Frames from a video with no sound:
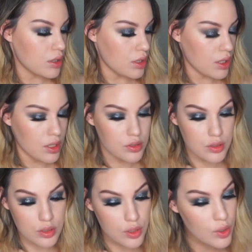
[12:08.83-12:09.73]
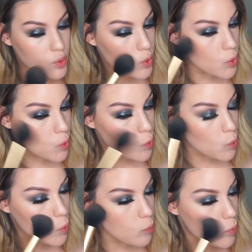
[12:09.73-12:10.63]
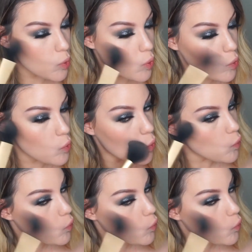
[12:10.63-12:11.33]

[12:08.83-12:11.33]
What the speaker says: And just lightly applying that.